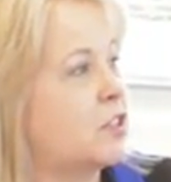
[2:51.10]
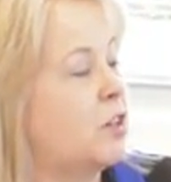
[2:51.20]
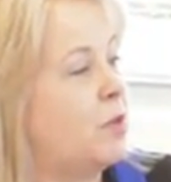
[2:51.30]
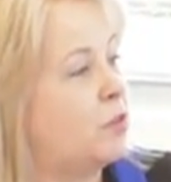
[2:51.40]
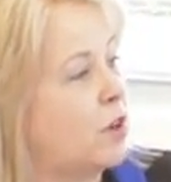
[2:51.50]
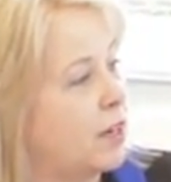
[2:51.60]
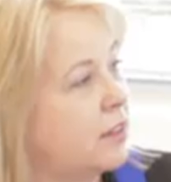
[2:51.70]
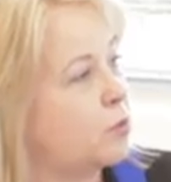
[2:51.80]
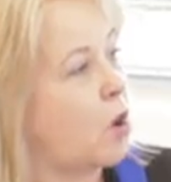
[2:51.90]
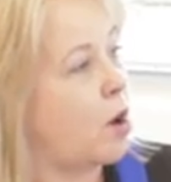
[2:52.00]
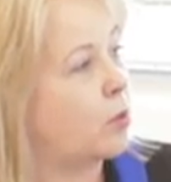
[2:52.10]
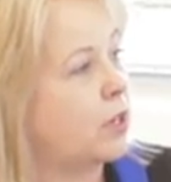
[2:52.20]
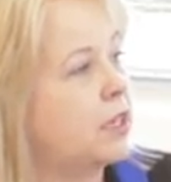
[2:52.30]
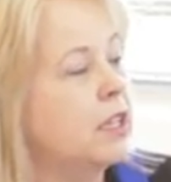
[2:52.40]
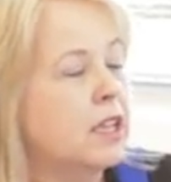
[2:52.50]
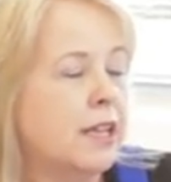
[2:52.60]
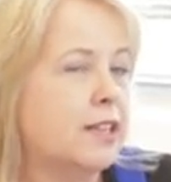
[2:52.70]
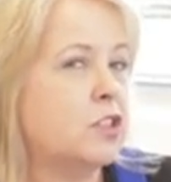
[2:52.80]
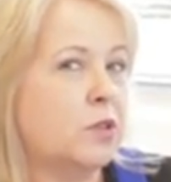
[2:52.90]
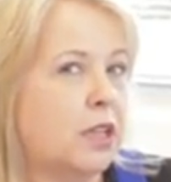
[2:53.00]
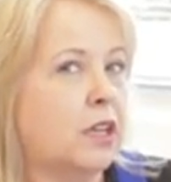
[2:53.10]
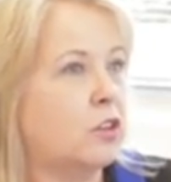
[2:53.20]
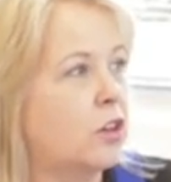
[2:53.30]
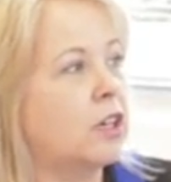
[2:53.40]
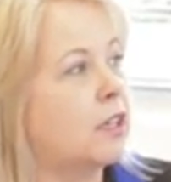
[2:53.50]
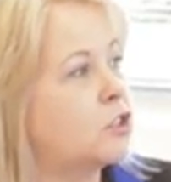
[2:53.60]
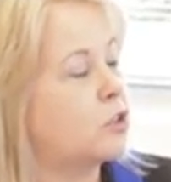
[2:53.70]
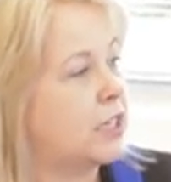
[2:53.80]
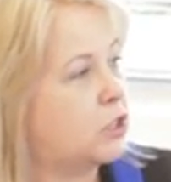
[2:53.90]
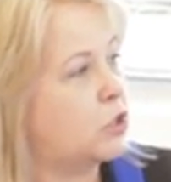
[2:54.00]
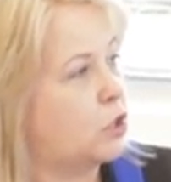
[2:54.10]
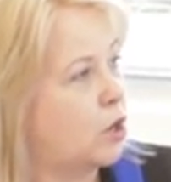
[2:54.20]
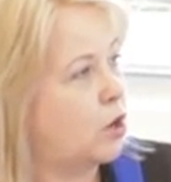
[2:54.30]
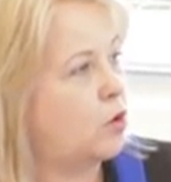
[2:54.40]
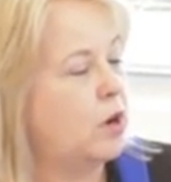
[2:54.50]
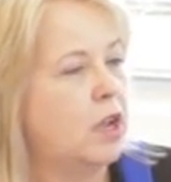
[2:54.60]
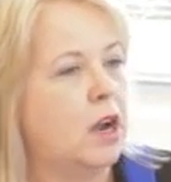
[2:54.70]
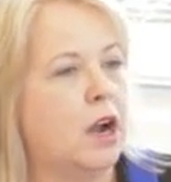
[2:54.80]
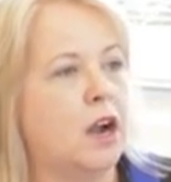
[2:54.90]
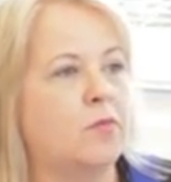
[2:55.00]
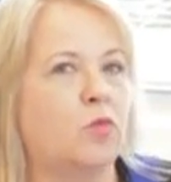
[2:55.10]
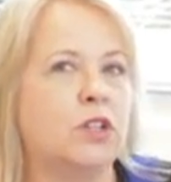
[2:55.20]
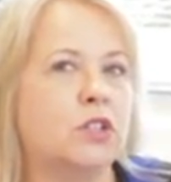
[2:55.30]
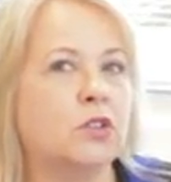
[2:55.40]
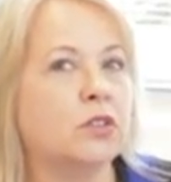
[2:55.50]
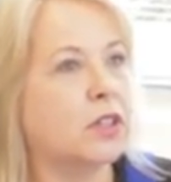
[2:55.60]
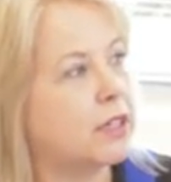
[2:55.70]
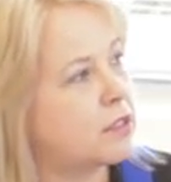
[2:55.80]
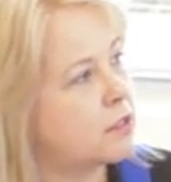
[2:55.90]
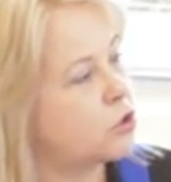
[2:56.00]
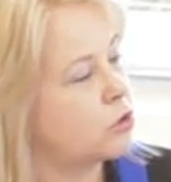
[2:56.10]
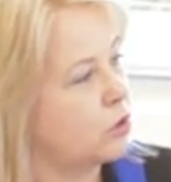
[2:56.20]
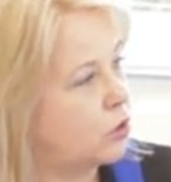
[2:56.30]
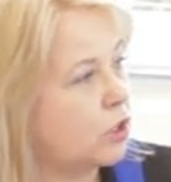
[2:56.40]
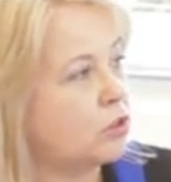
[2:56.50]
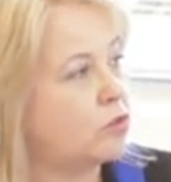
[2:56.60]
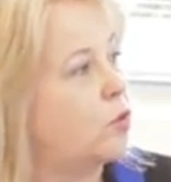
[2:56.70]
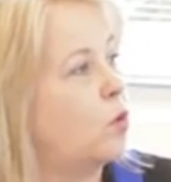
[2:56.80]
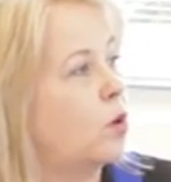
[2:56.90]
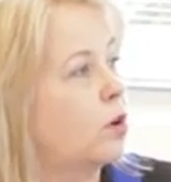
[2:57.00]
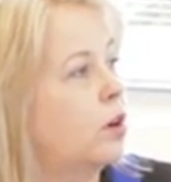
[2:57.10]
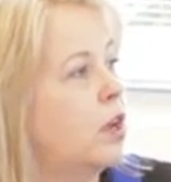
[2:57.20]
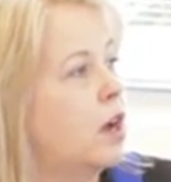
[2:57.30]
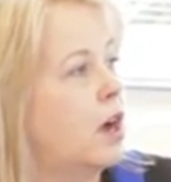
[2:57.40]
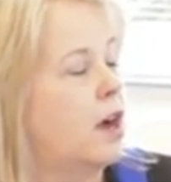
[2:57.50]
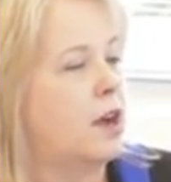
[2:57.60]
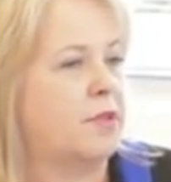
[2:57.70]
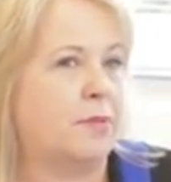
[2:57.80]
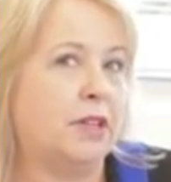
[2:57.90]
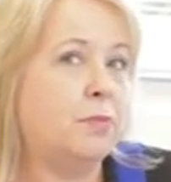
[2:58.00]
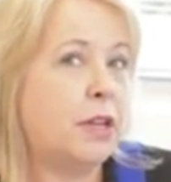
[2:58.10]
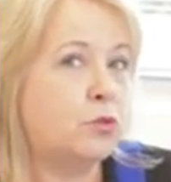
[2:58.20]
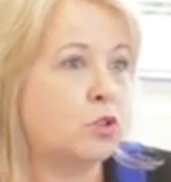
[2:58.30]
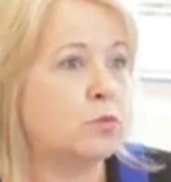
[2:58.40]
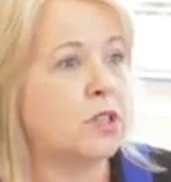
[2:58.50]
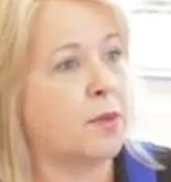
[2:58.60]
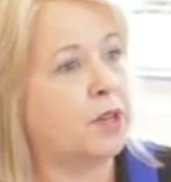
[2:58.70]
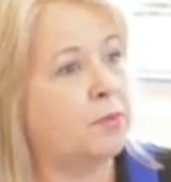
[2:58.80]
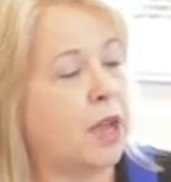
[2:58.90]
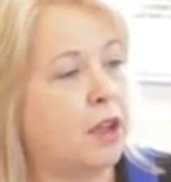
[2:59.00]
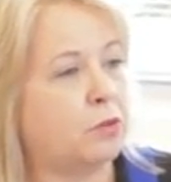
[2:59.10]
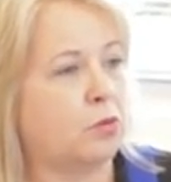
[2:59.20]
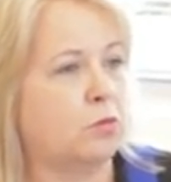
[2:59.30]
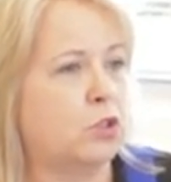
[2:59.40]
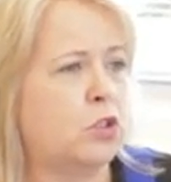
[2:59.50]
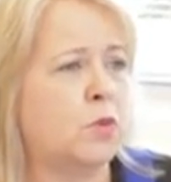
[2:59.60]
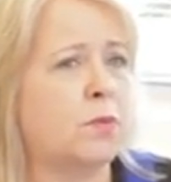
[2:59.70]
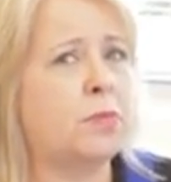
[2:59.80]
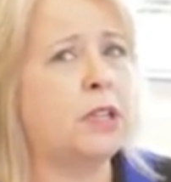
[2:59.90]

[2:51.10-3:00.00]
is going to be finding the property. And so again, you're going to let your agent know what certain things that you're looking for. How many bedrooms, how many bathrooms, do you want a